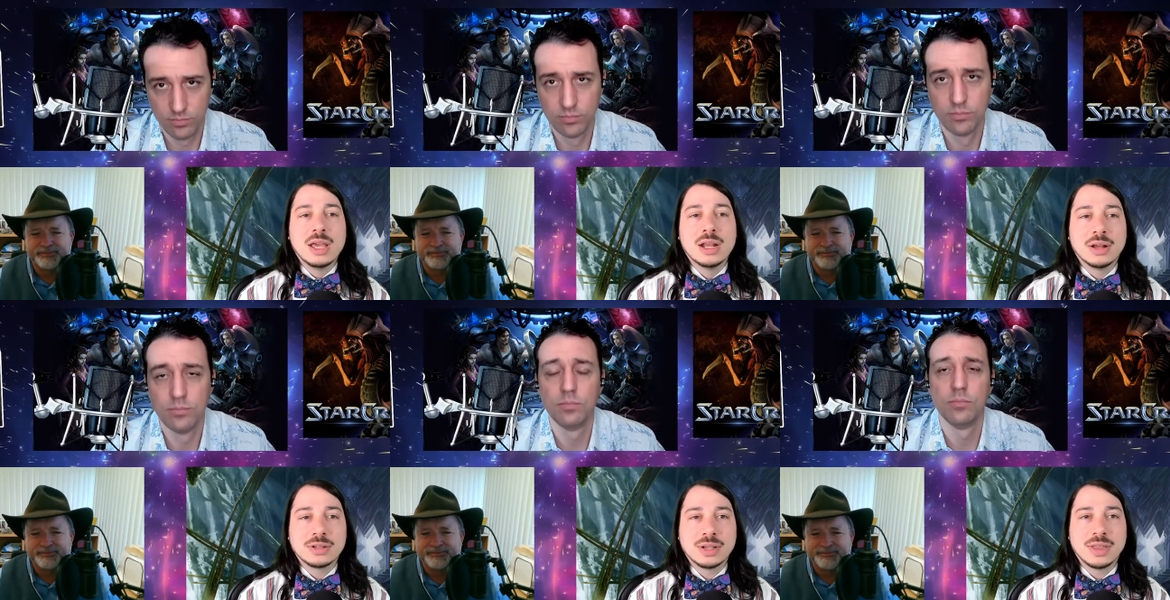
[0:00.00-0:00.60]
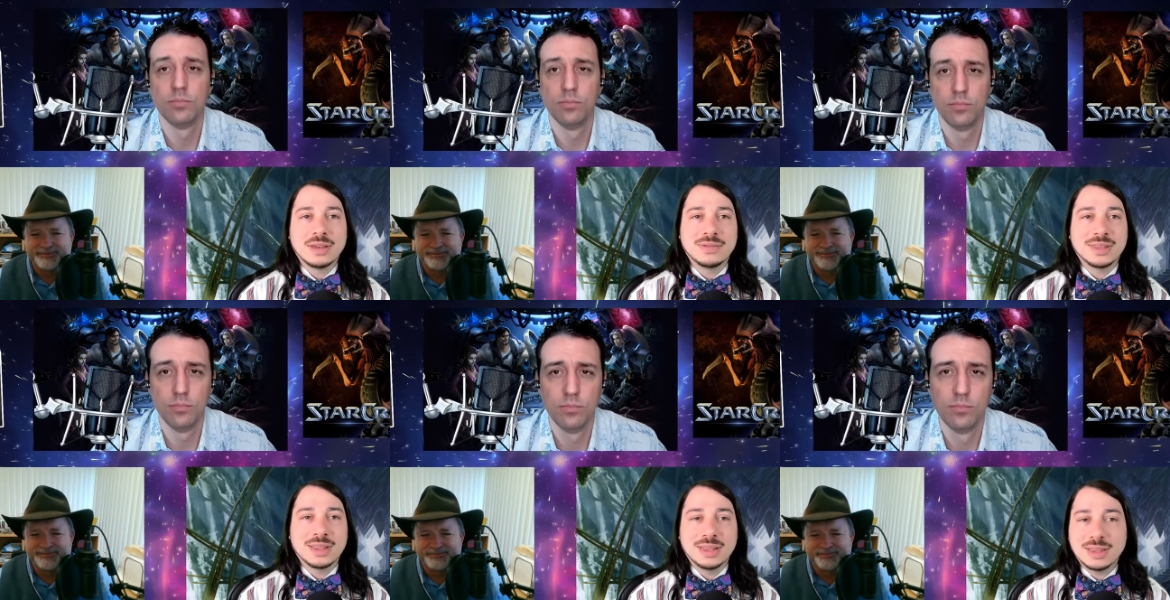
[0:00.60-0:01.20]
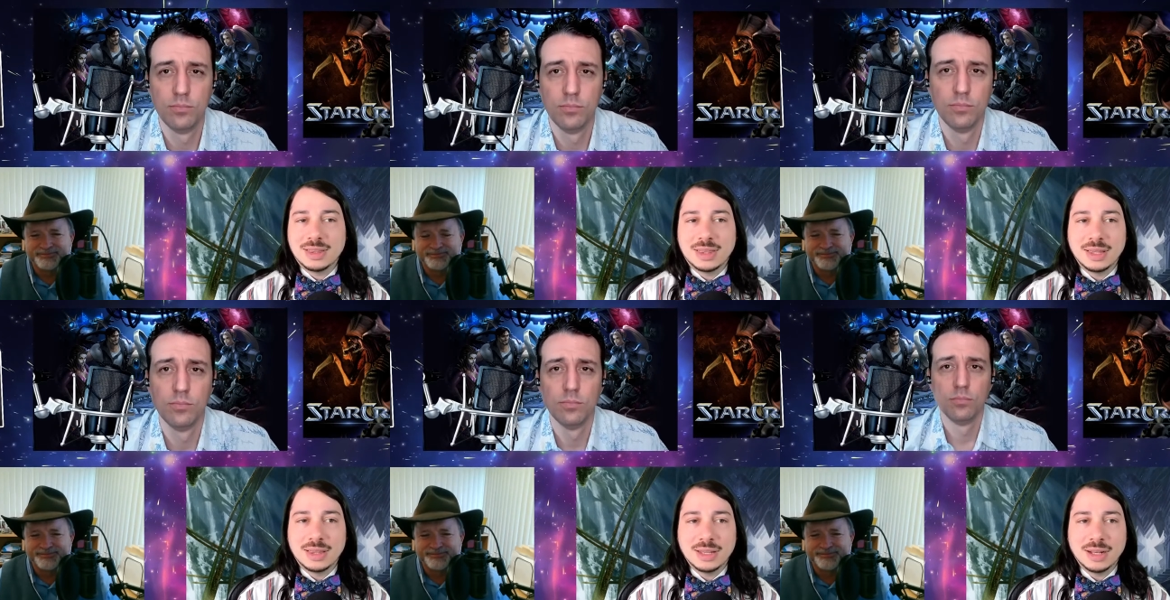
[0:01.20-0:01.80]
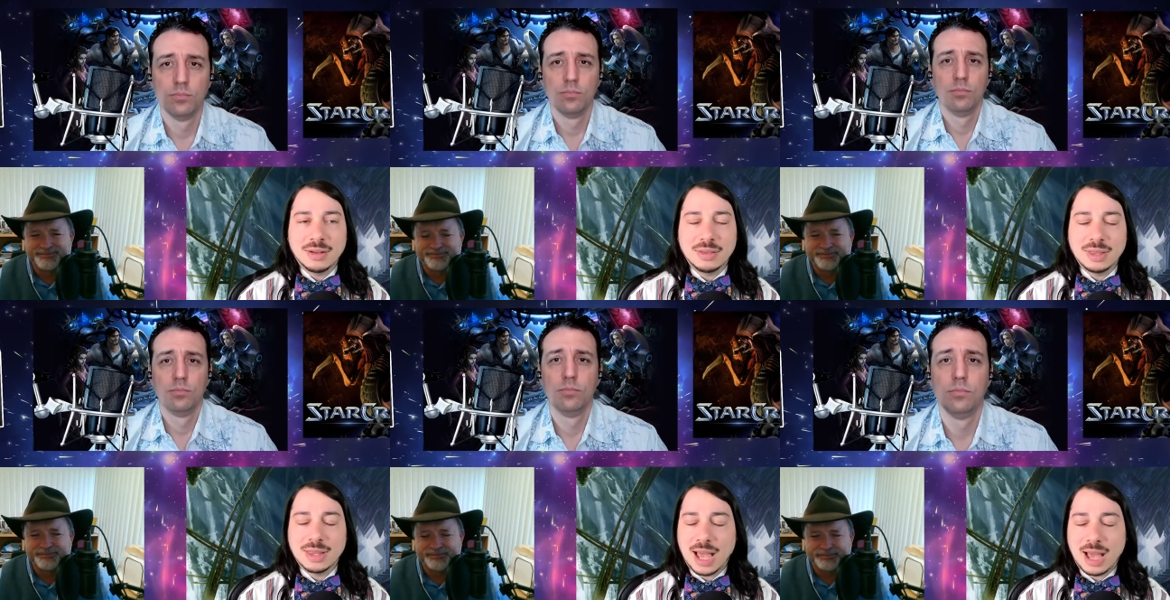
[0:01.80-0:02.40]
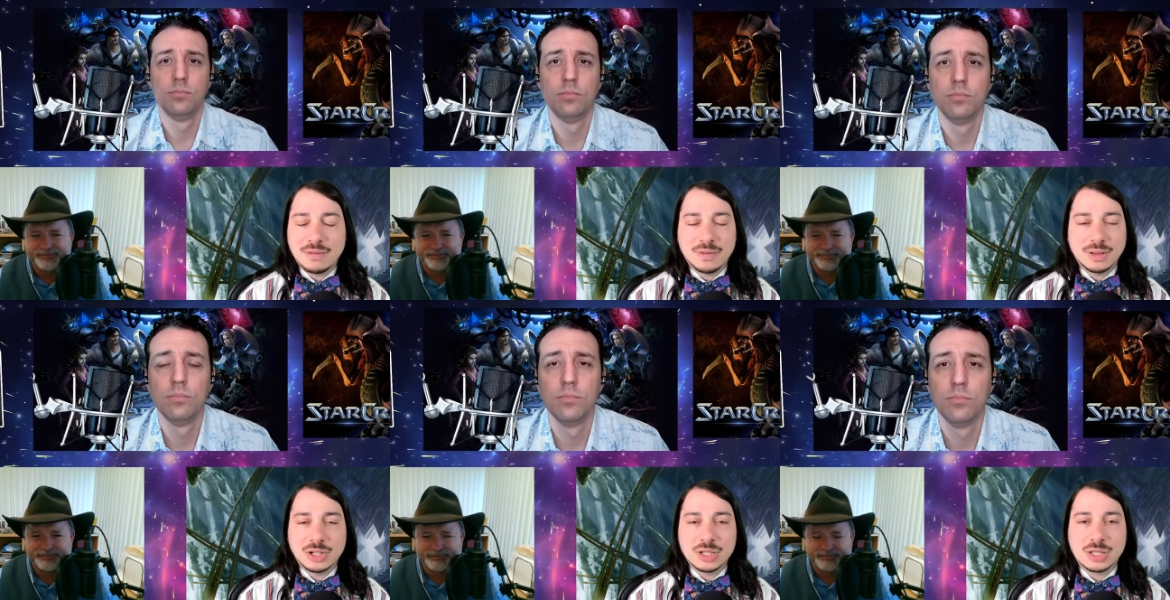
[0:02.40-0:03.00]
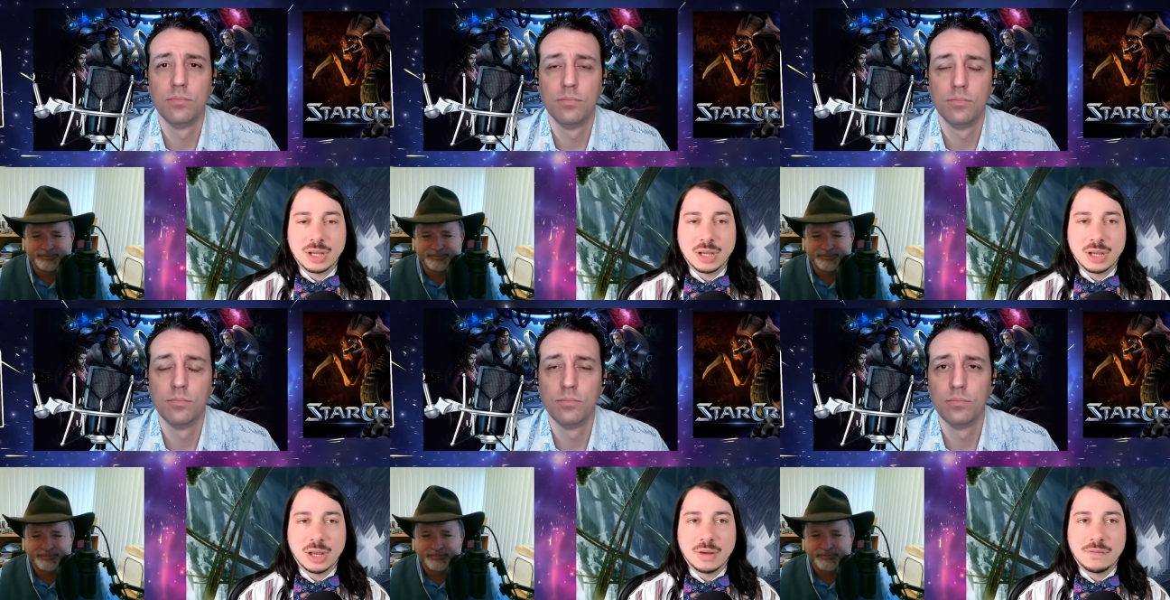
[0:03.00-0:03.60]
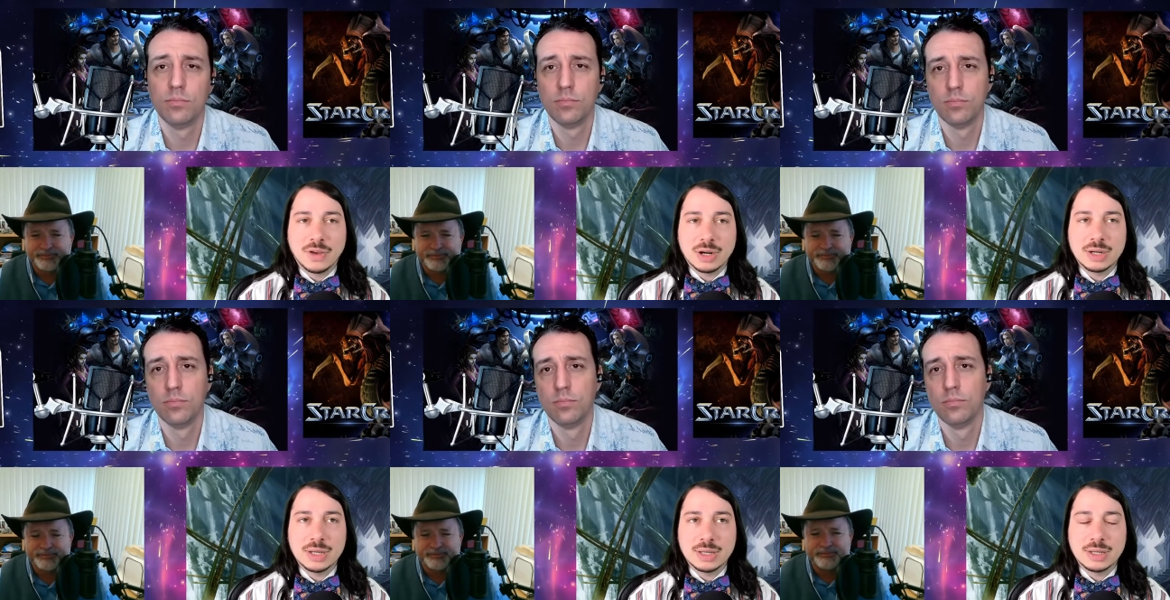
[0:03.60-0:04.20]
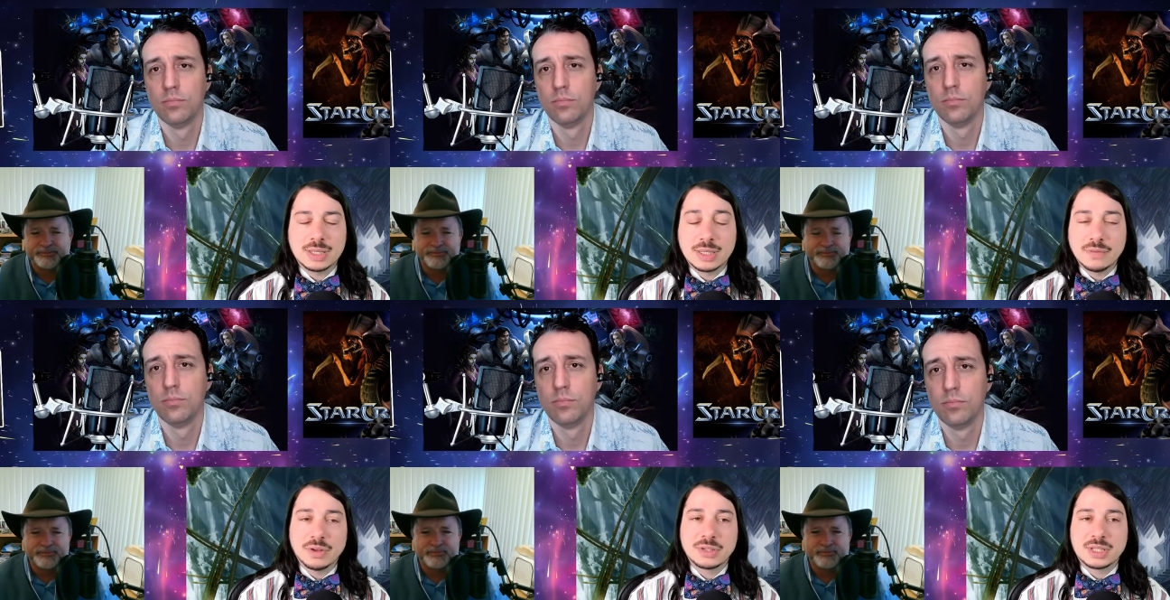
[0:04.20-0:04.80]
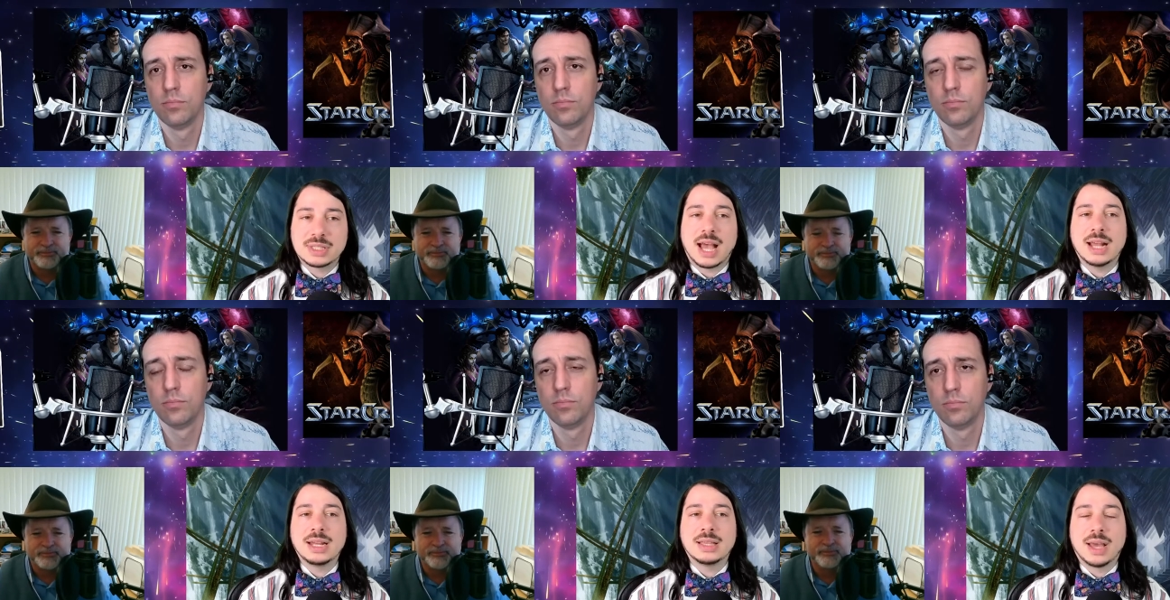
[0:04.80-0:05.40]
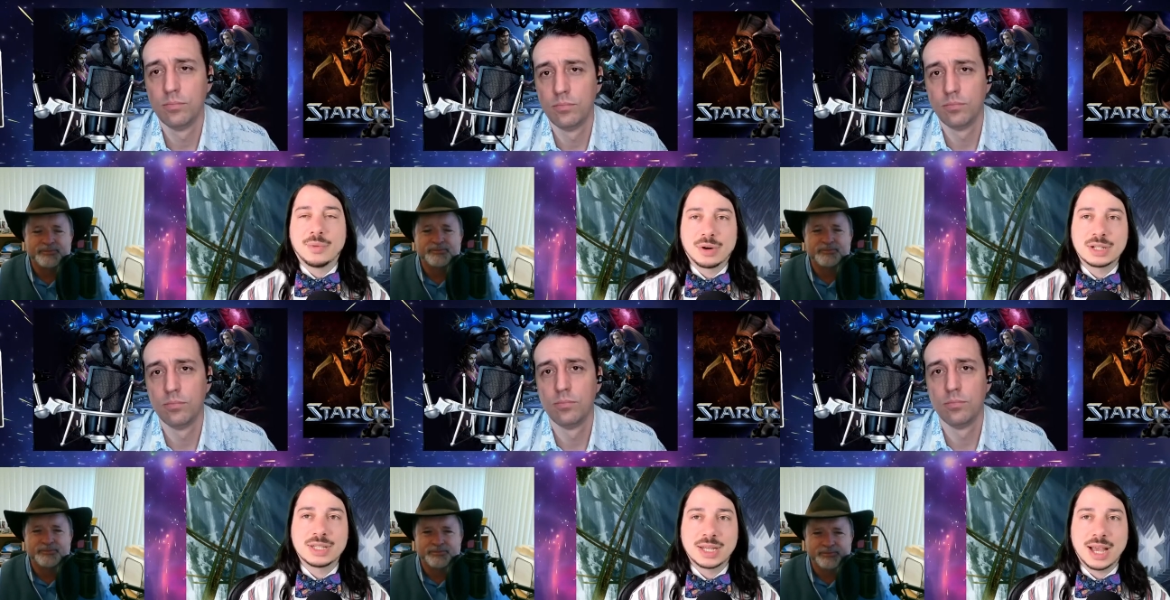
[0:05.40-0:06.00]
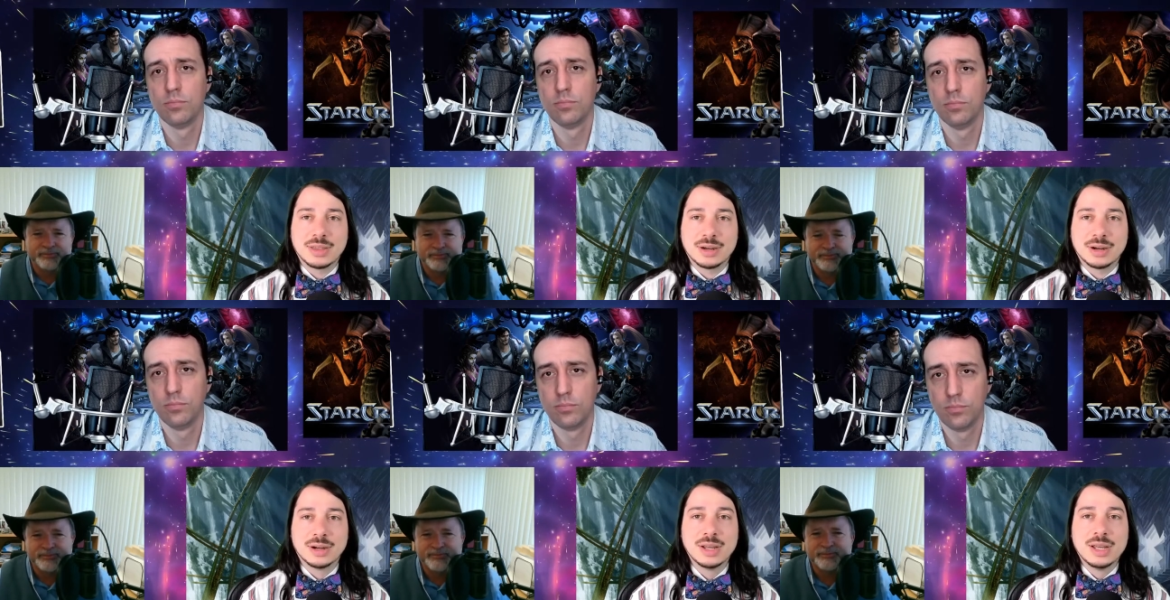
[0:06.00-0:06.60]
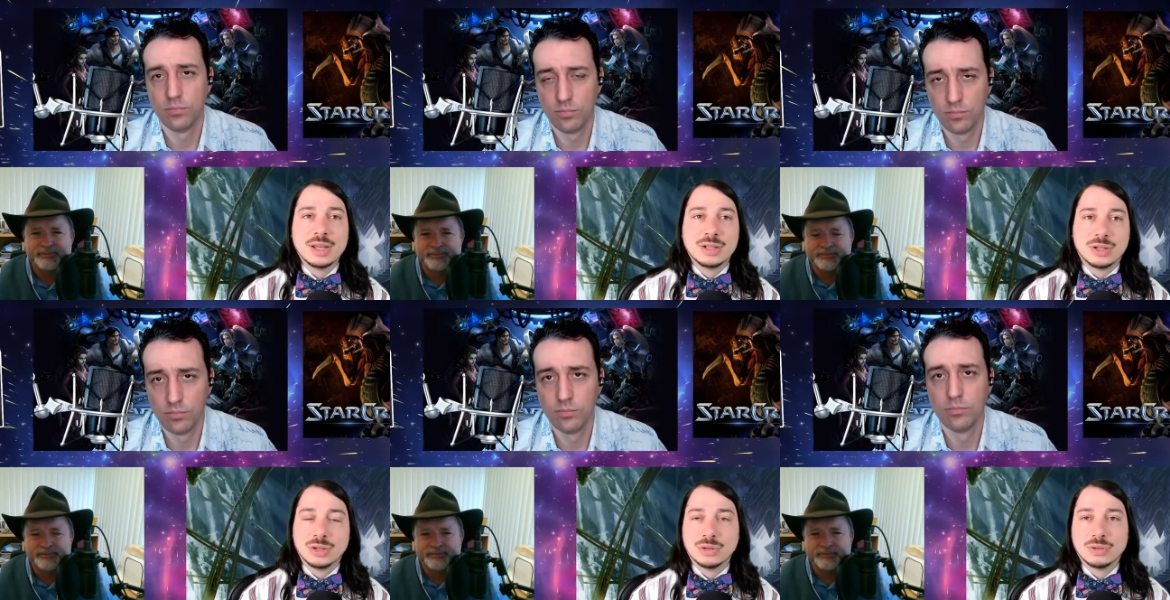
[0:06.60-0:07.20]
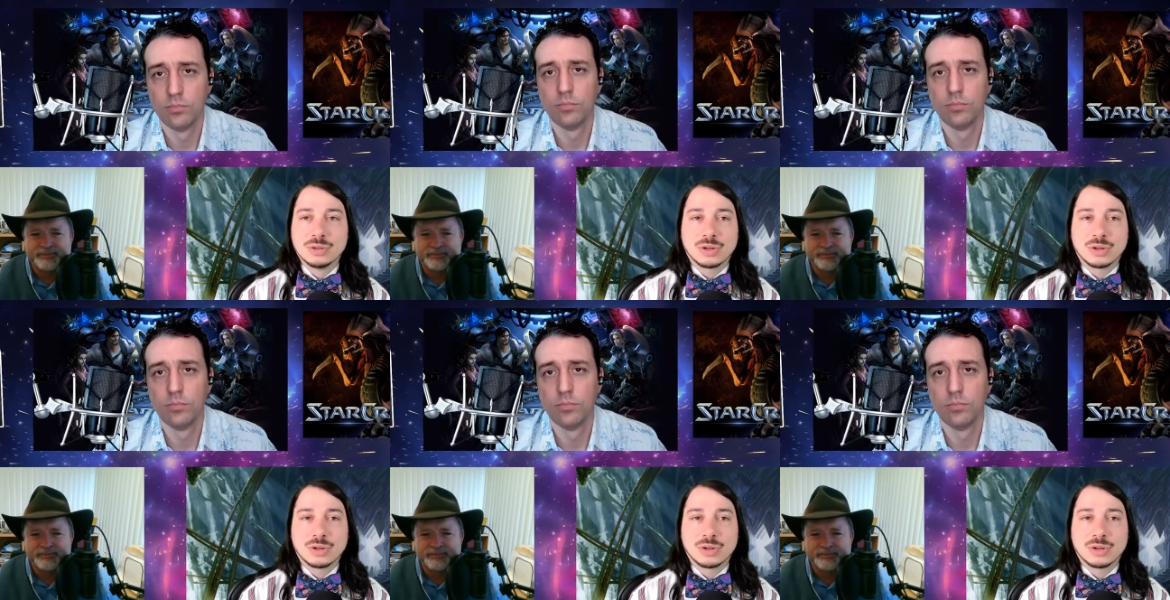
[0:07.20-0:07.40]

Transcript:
Speaker 1: You know, mm-hmm. so they, you know, they have just a, a very civil society that works together to